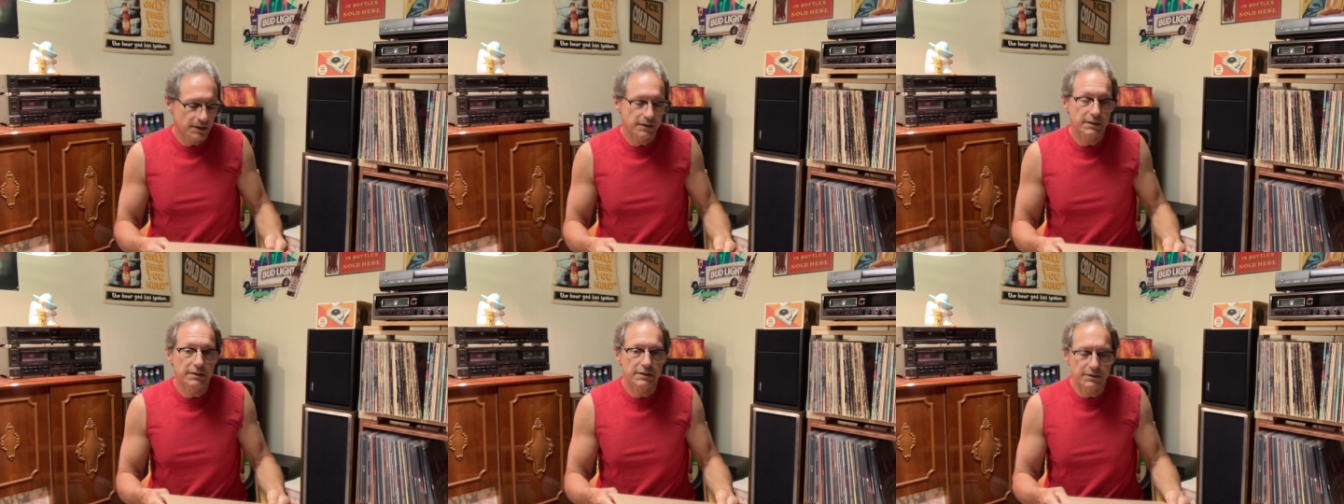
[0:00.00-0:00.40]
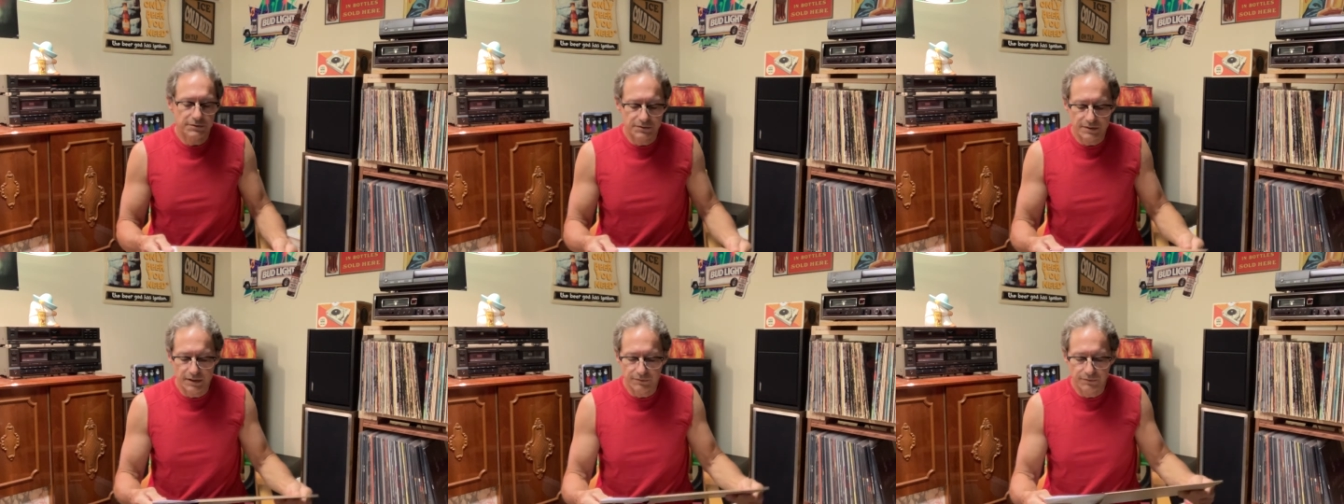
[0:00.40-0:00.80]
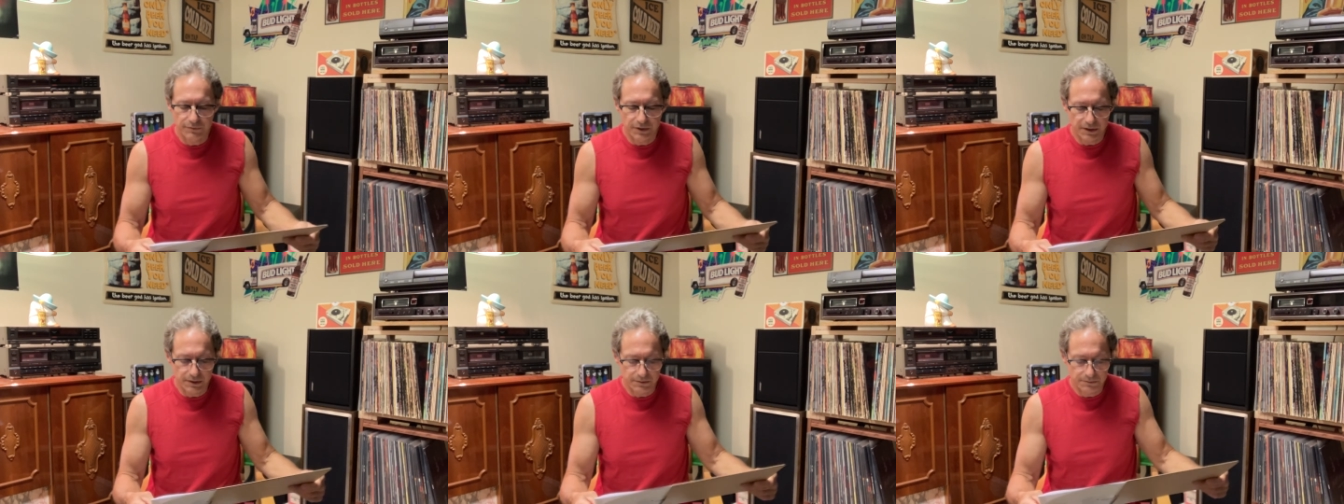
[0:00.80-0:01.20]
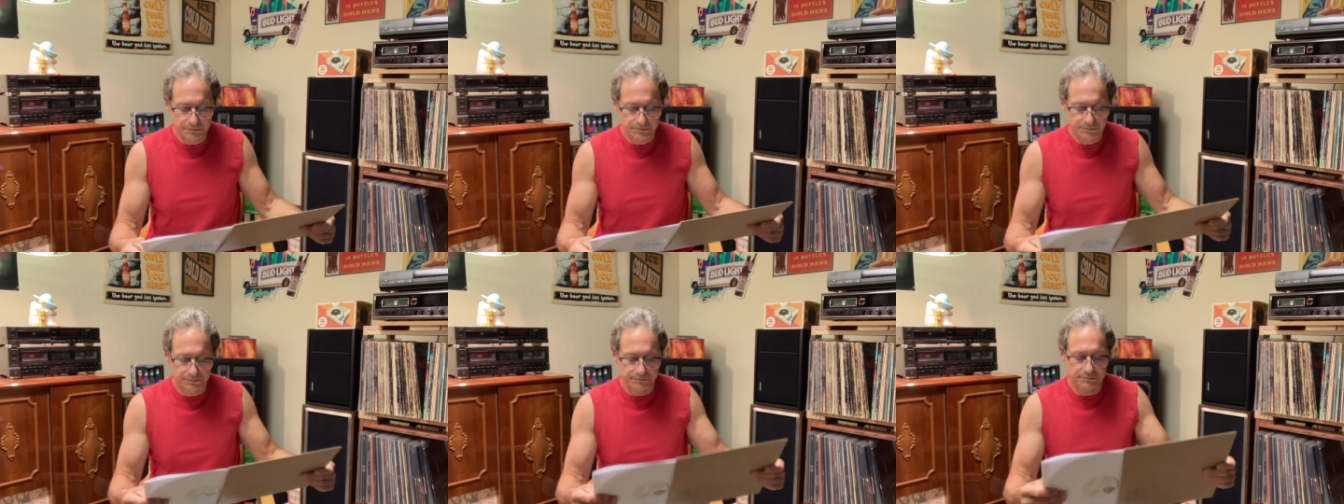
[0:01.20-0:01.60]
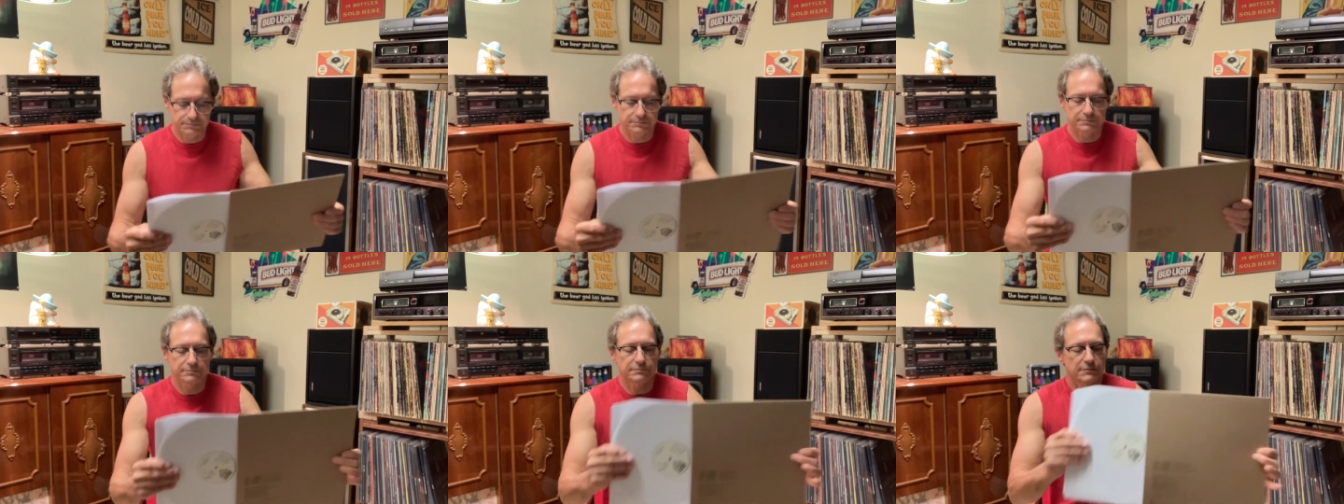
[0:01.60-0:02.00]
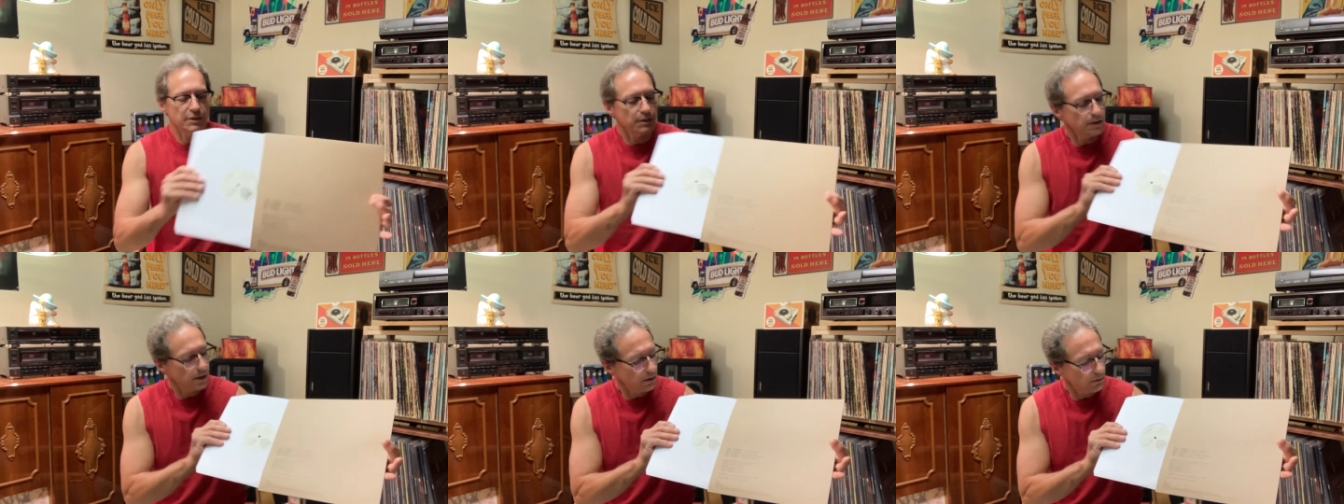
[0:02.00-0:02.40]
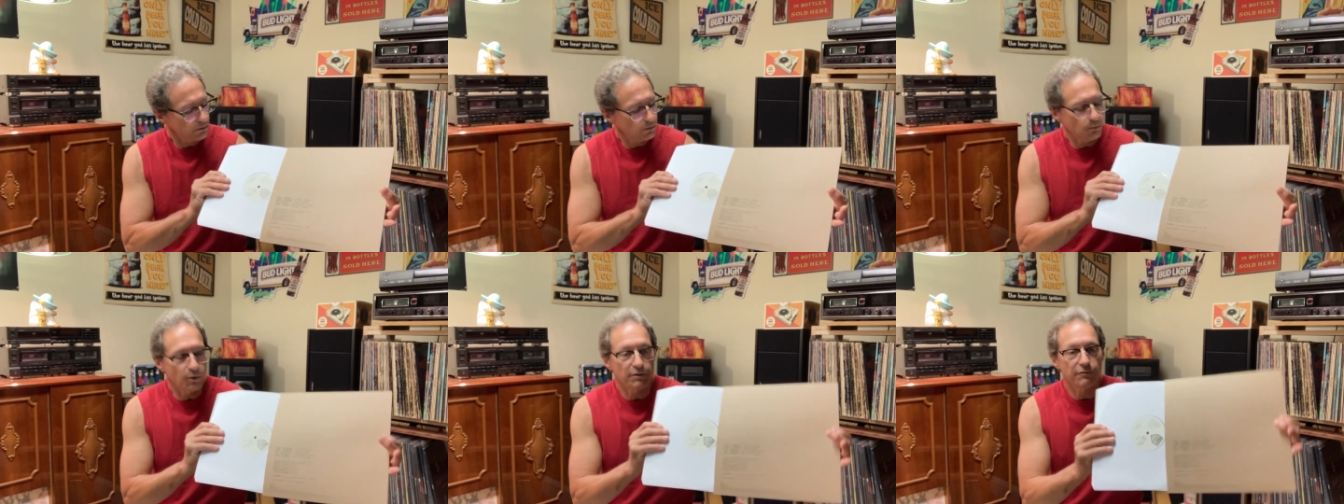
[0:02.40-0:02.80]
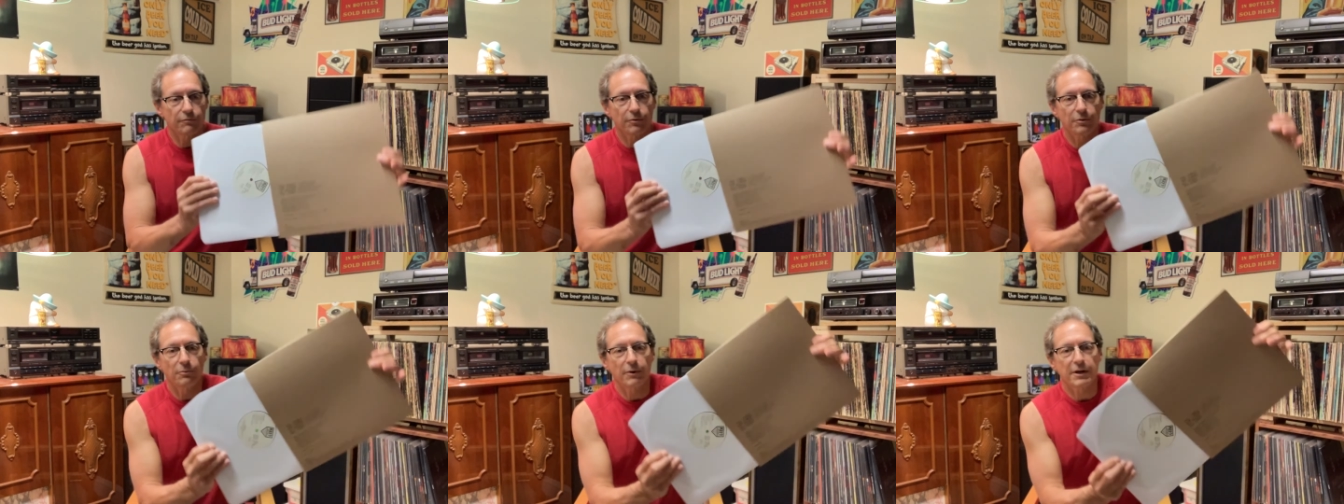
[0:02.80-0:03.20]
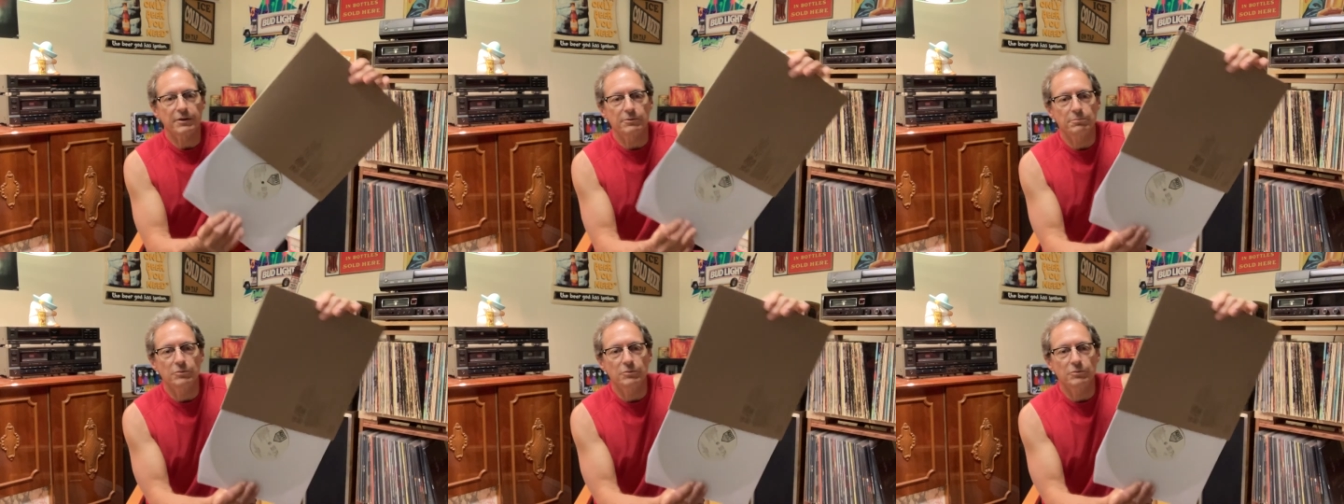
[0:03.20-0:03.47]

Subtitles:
it is definitely, you know, one for the record